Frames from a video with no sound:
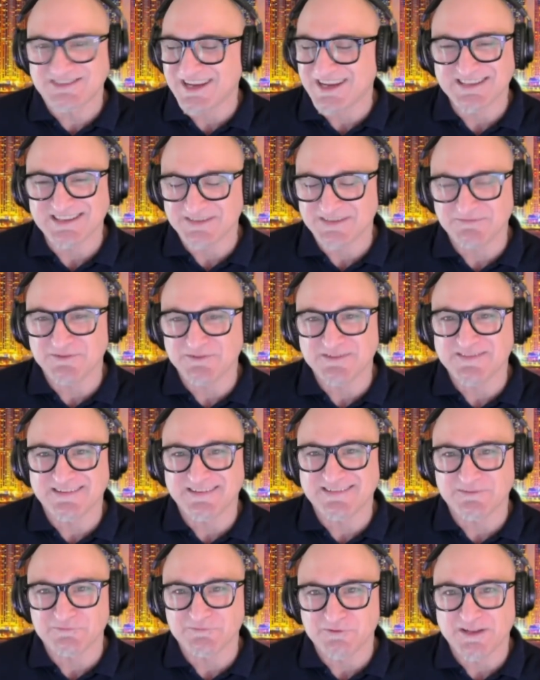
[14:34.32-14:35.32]

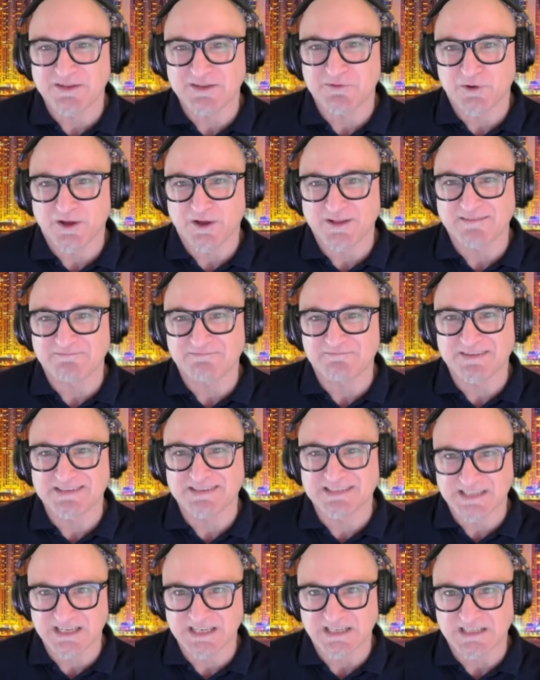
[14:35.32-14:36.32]
differences are really quite
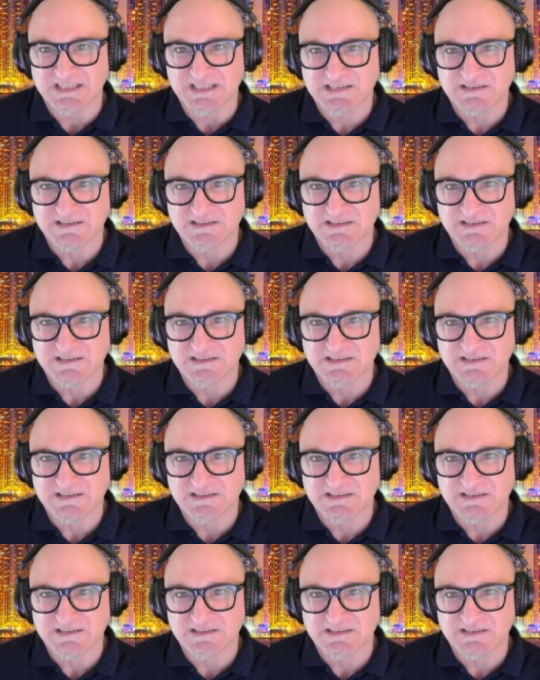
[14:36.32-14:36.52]
distinct.